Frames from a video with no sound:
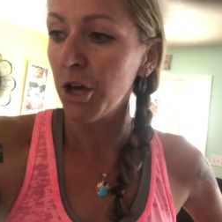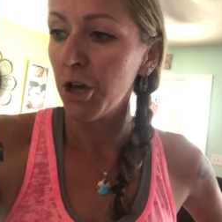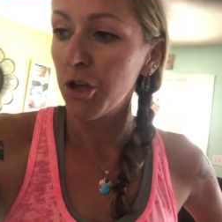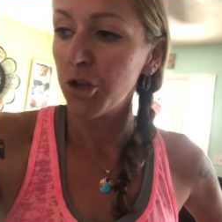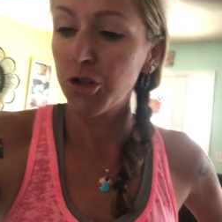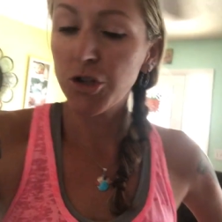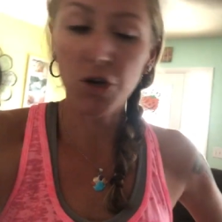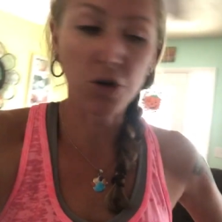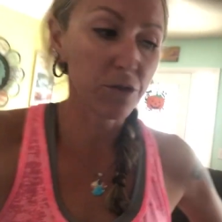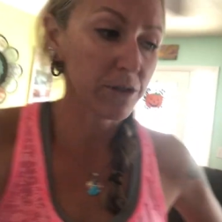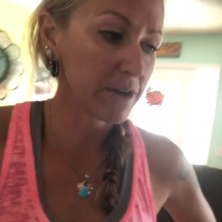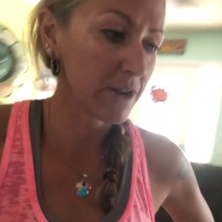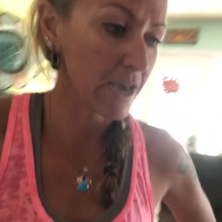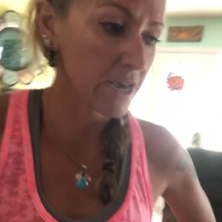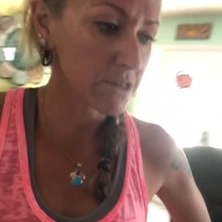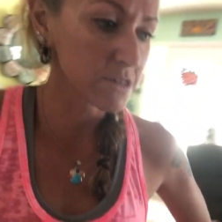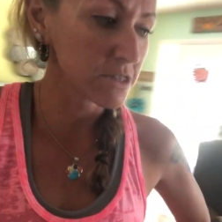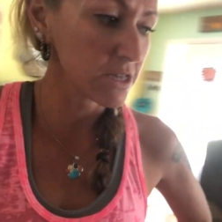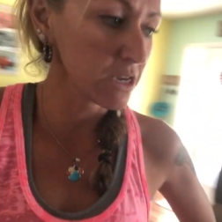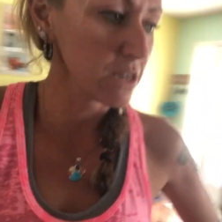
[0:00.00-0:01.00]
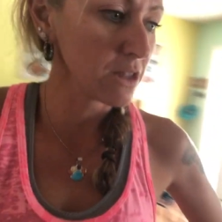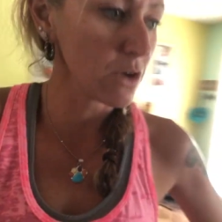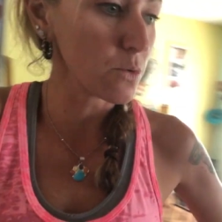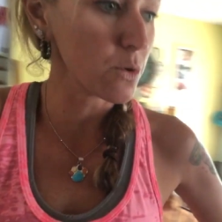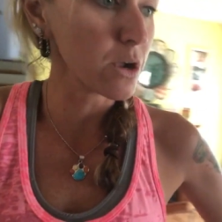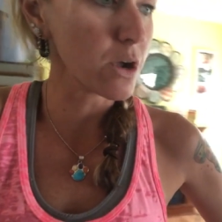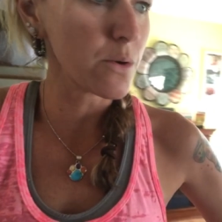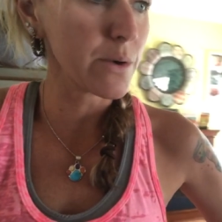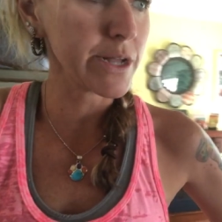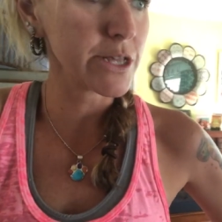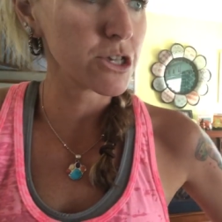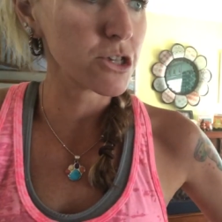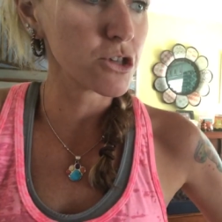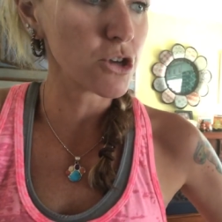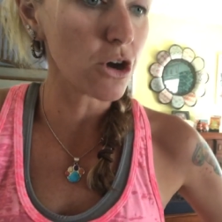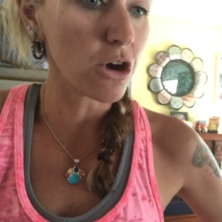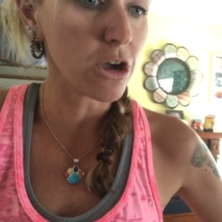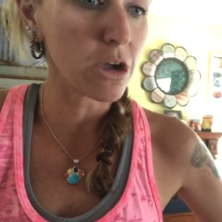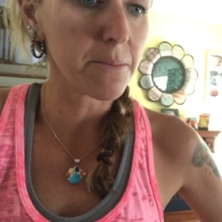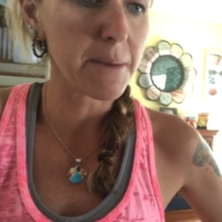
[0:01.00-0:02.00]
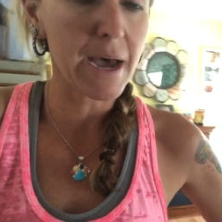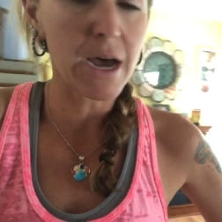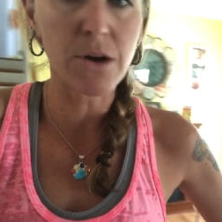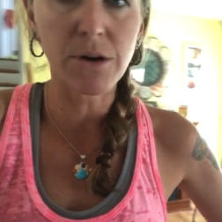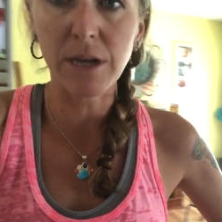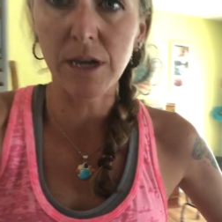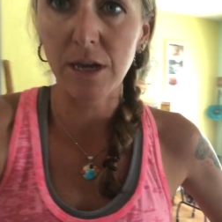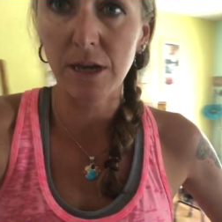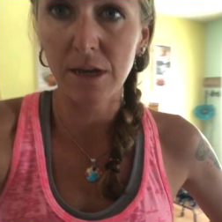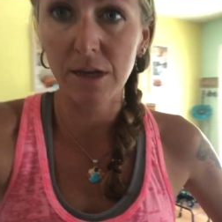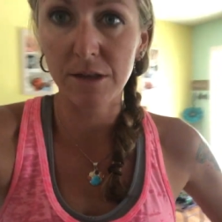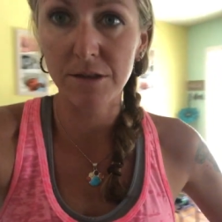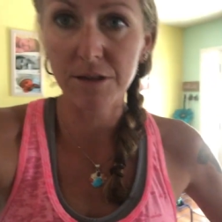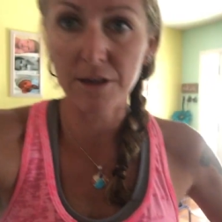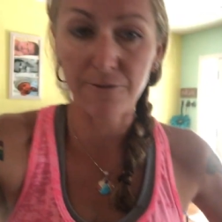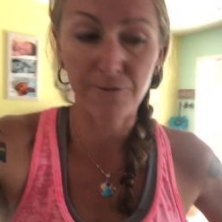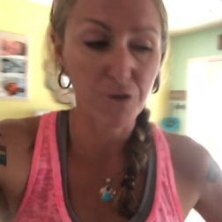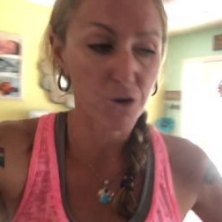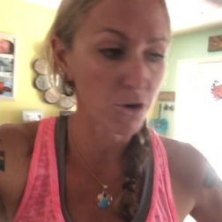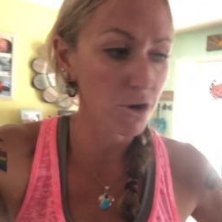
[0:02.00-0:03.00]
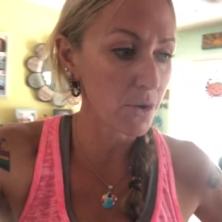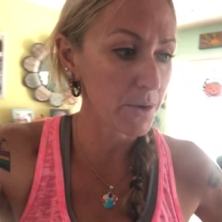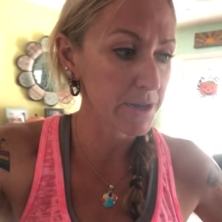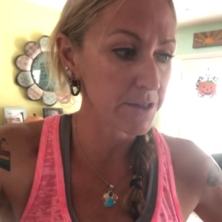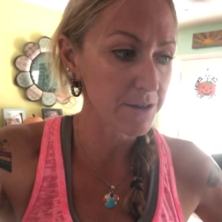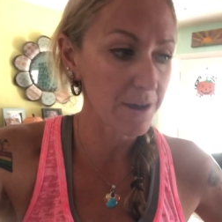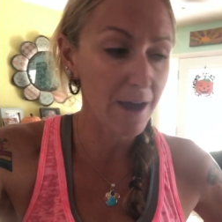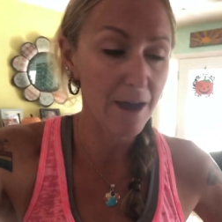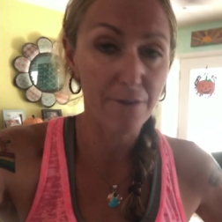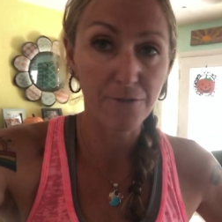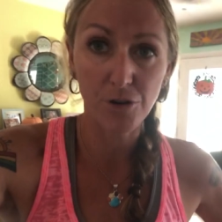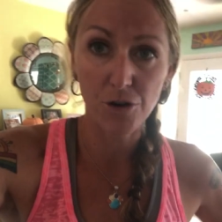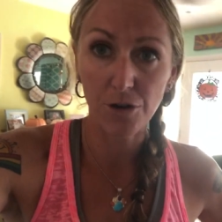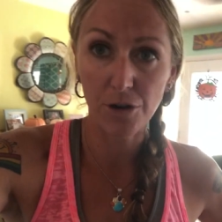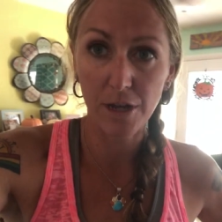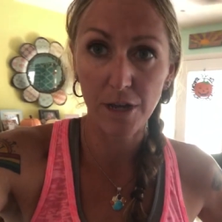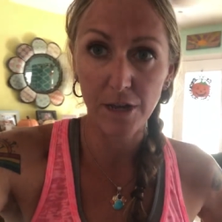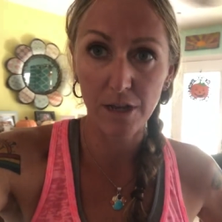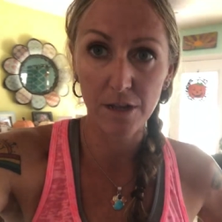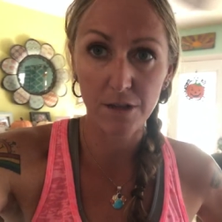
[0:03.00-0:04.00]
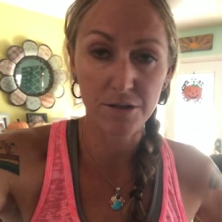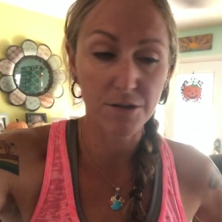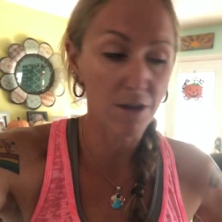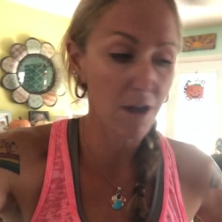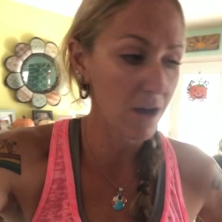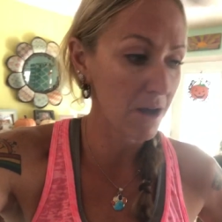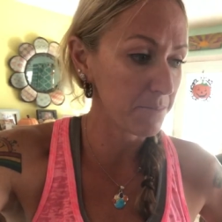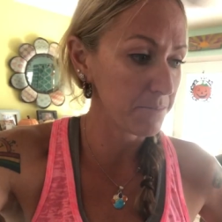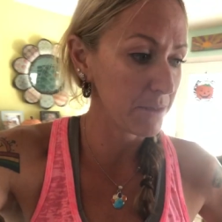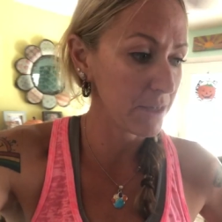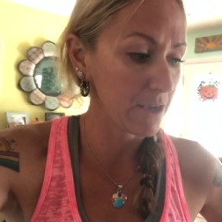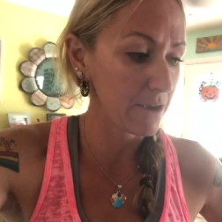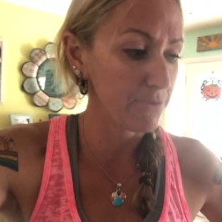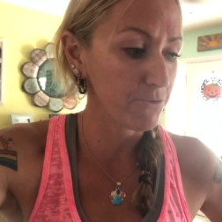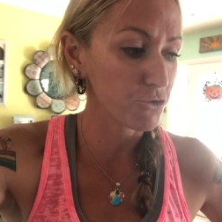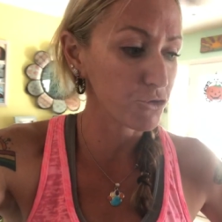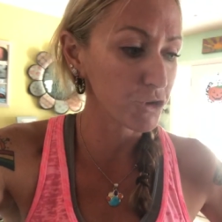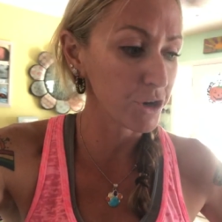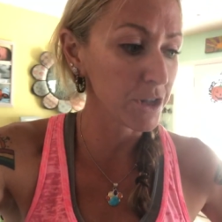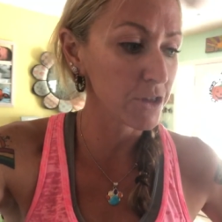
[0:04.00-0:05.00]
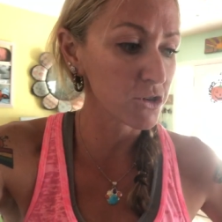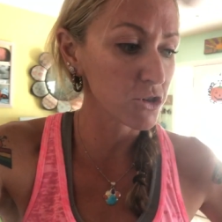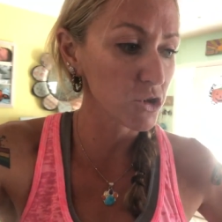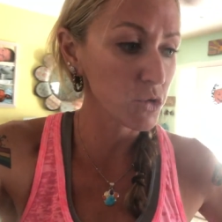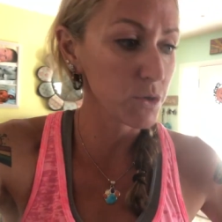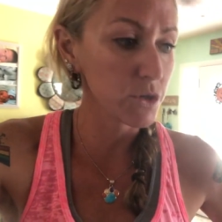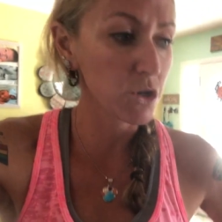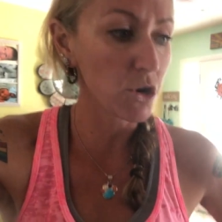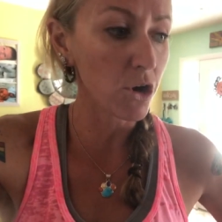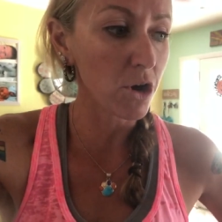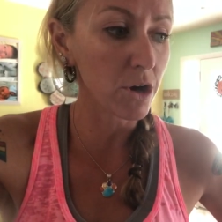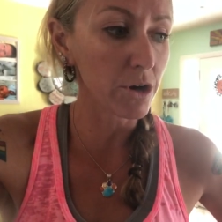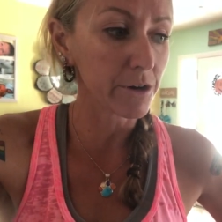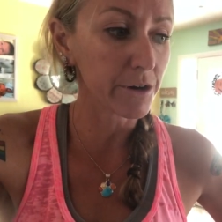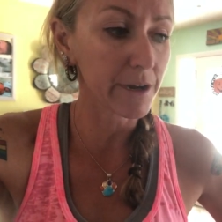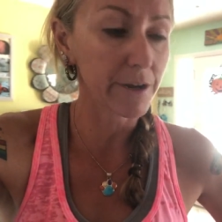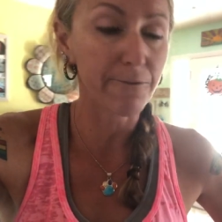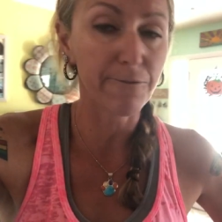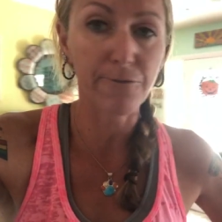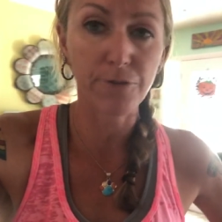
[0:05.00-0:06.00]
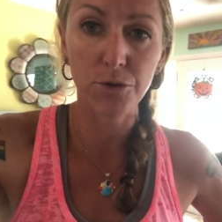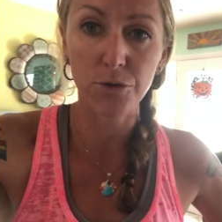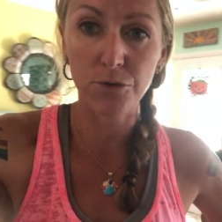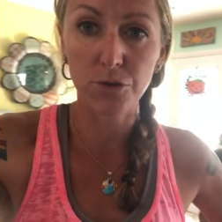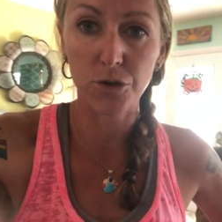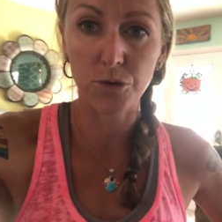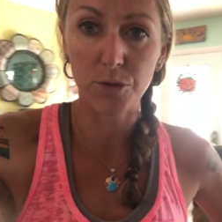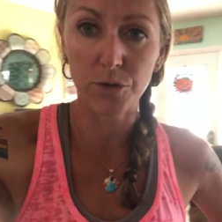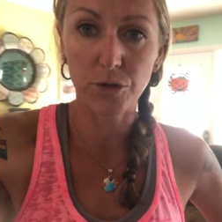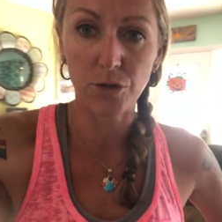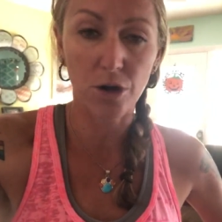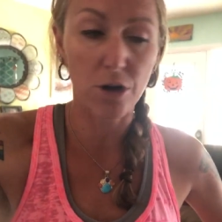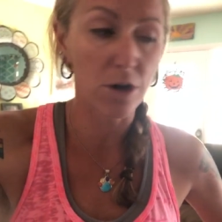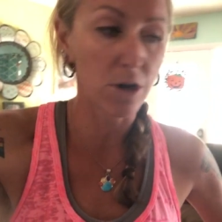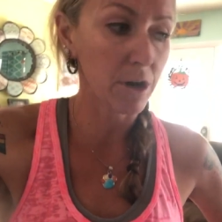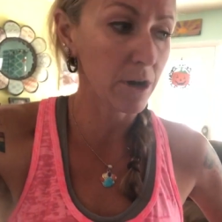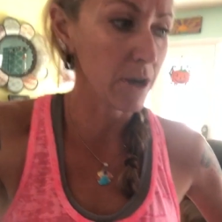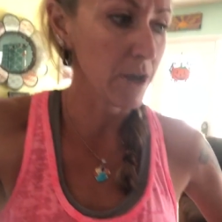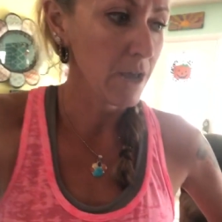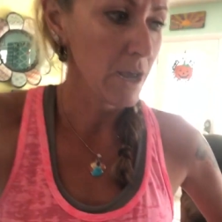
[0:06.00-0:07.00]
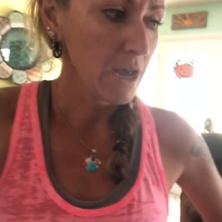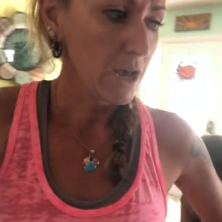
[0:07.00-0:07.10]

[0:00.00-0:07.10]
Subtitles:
So the next thing that we're going to talk about is if you're going to have your kids give treats to a dog or give food to a dog,